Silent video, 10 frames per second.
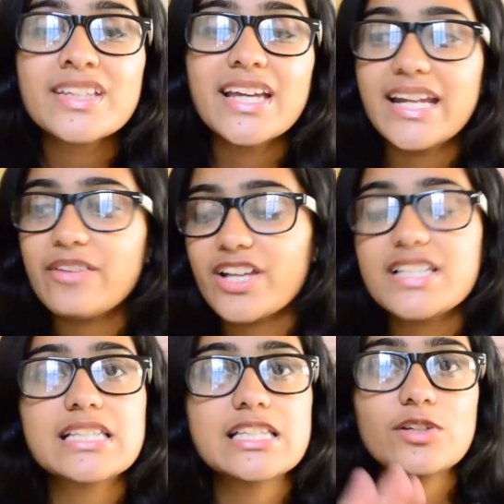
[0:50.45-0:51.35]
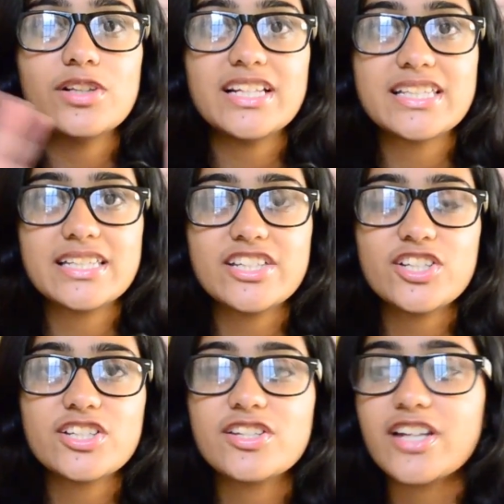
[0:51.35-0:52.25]
Anyways, so let's
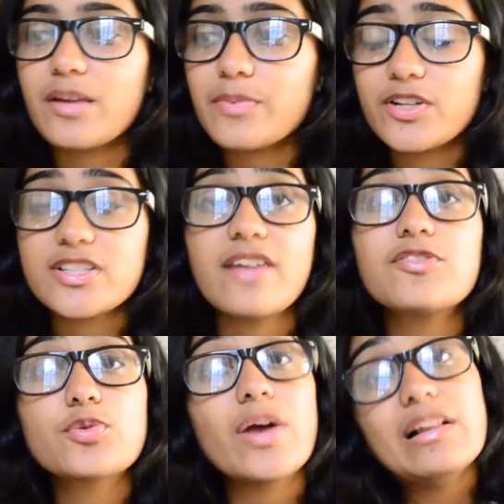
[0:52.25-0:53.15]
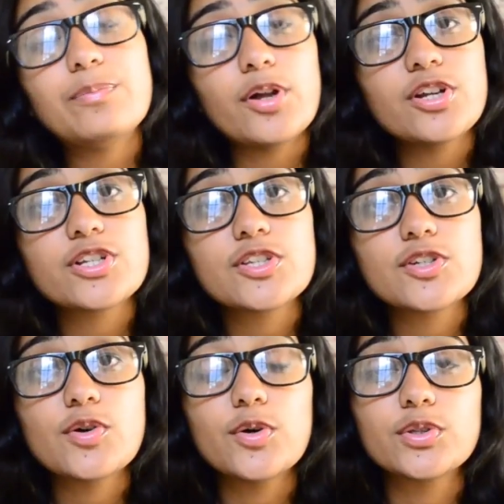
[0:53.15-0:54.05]
just start because I have 12 polishes
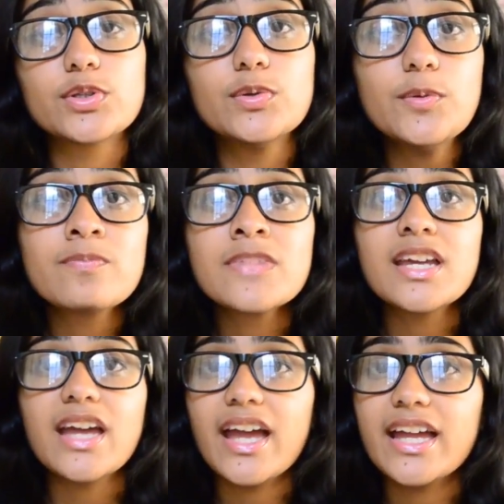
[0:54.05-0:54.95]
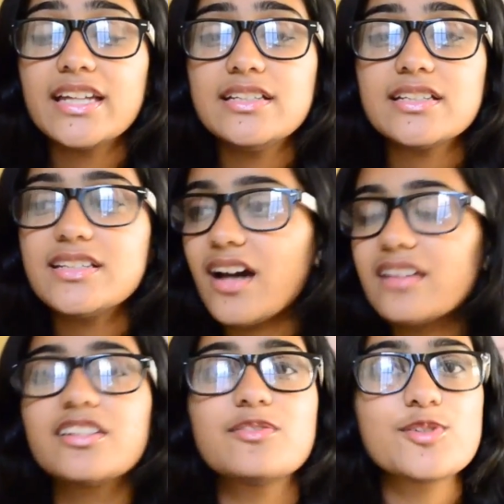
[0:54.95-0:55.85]
to go through, and yeah,
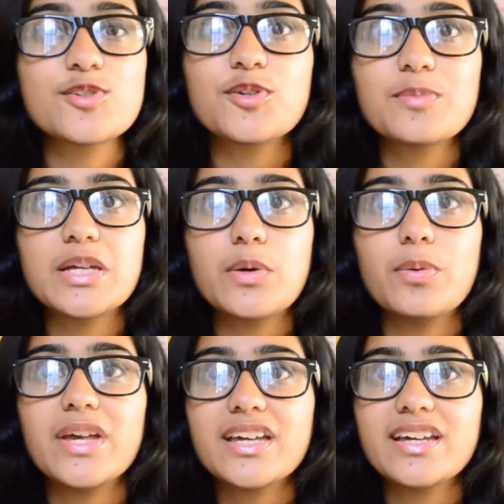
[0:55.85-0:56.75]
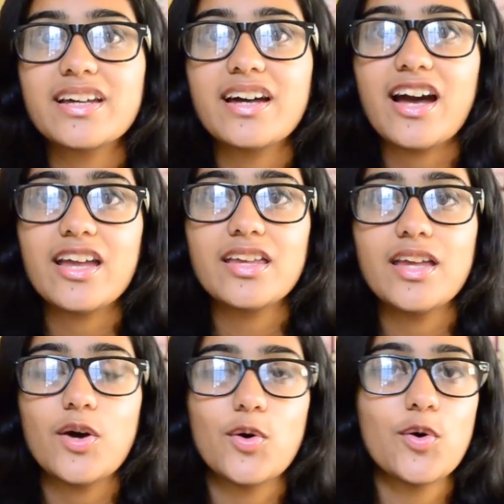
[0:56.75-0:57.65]
the review is going to be quick. I
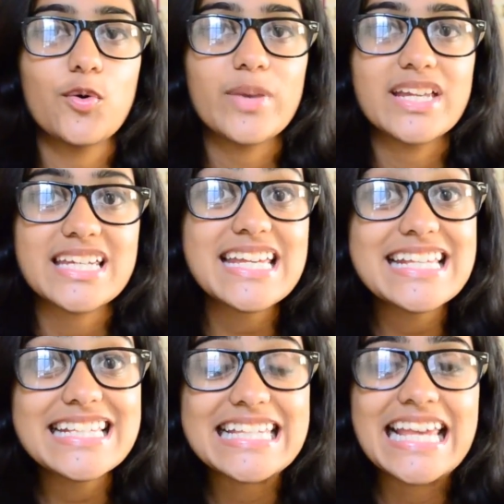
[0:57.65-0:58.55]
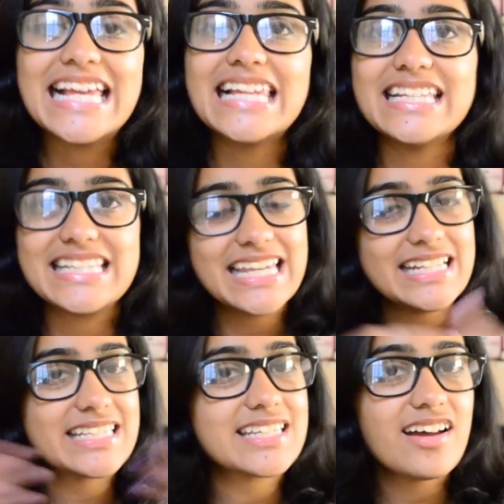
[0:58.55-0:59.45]
hope it is. Let's get
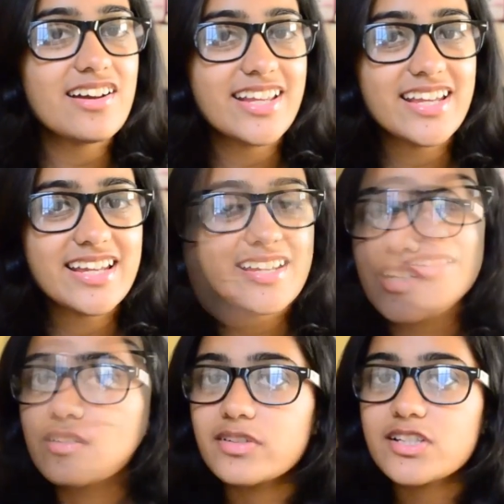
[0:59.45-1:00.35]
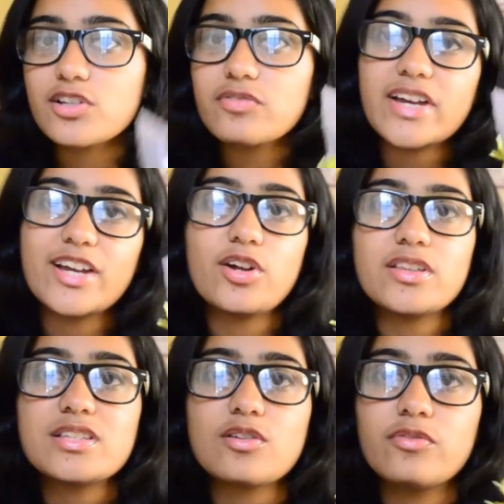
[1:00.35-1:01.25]
started. First off, I got
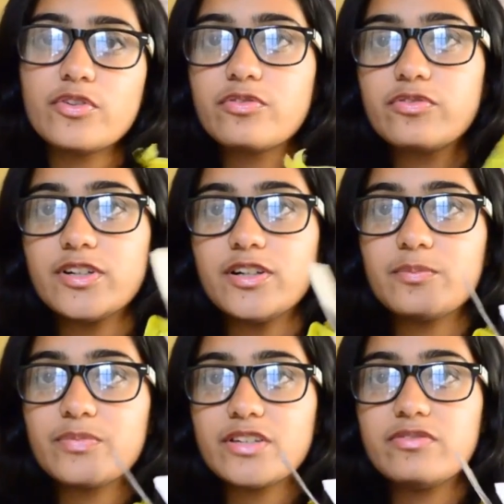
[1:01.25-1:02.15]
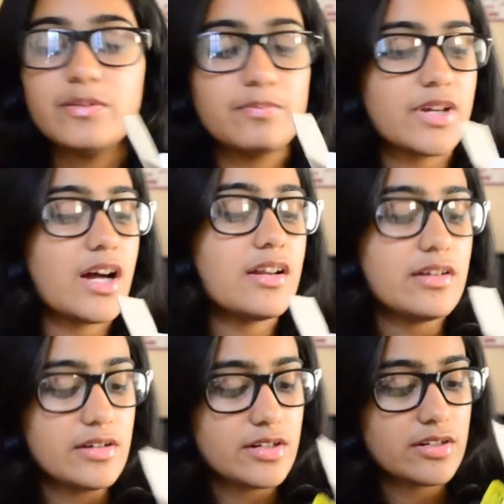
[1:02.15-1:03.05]
this off of Flipkart,
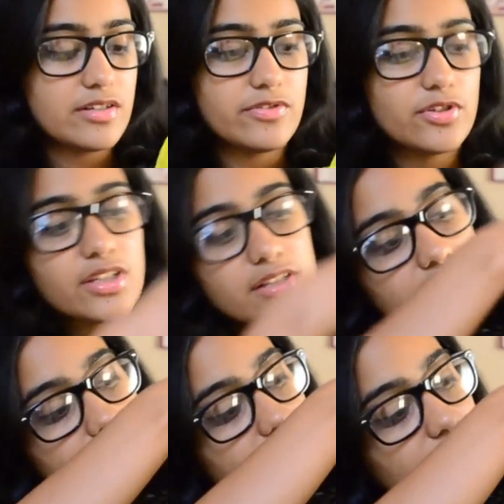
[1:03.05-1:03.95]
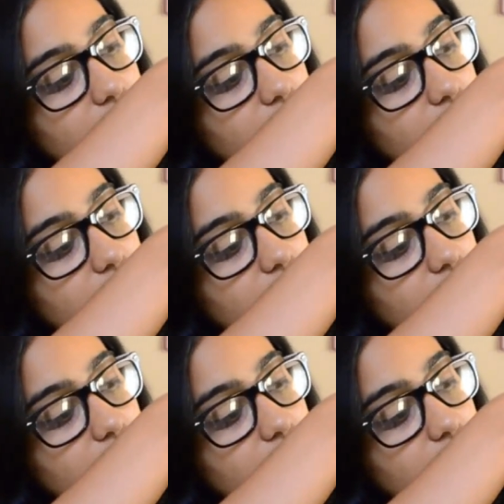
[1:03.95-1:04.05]
if you can see.